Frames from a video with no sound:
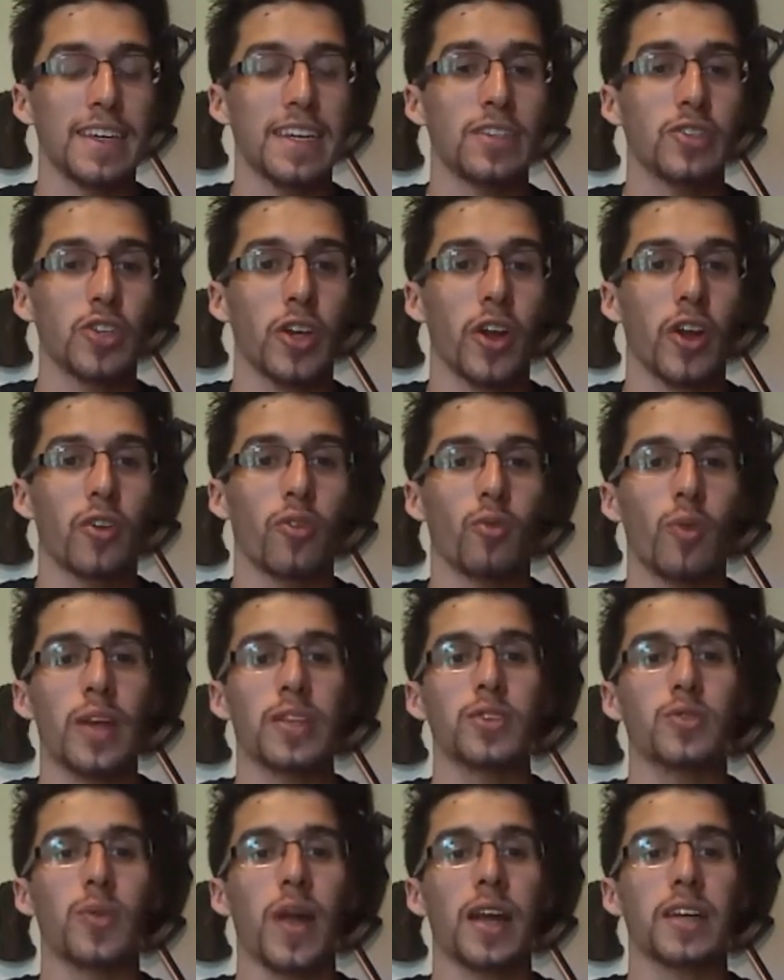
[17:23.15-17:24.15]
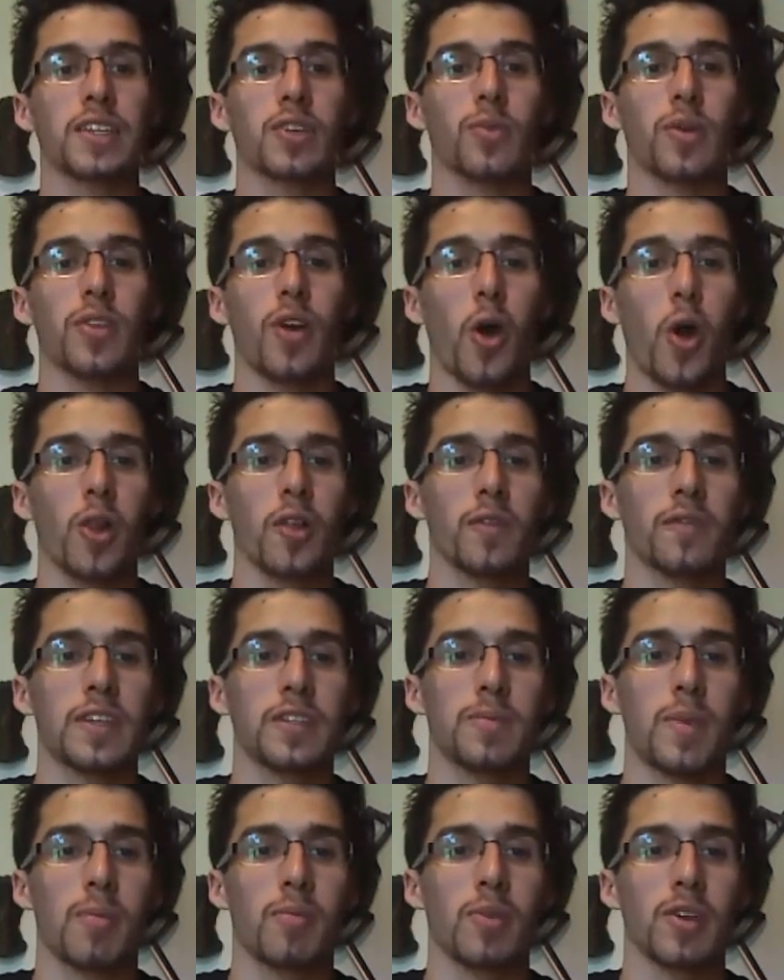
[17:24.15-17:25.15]
in turn resurrected with all of
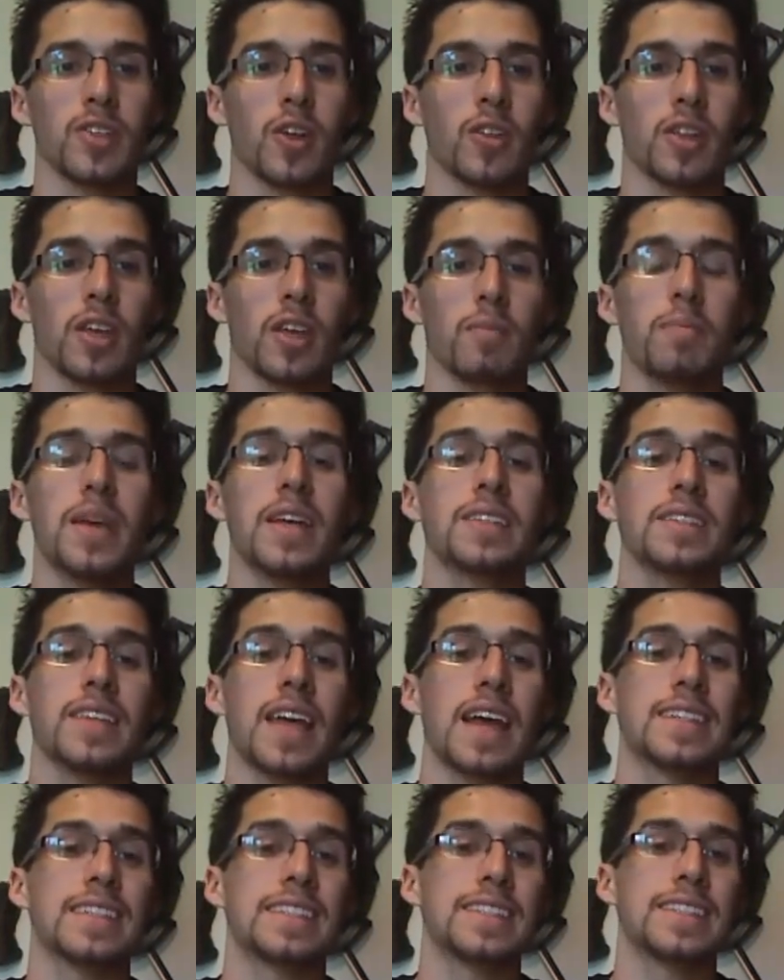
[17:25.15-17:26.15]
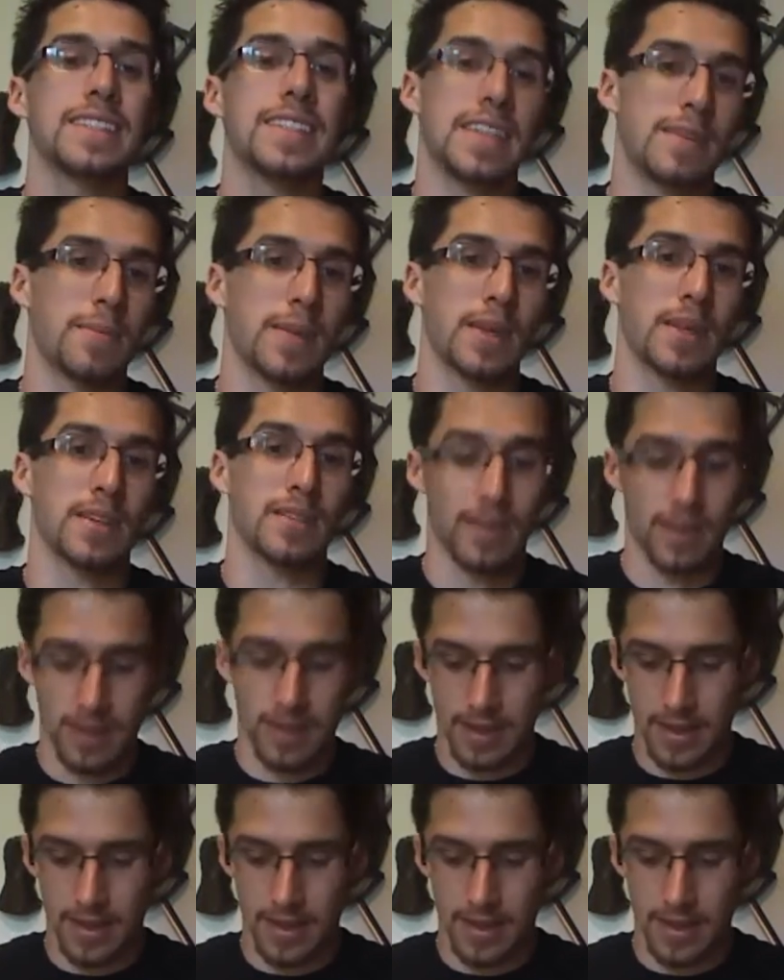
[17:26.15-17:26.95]
his memories on the abyss as a demon.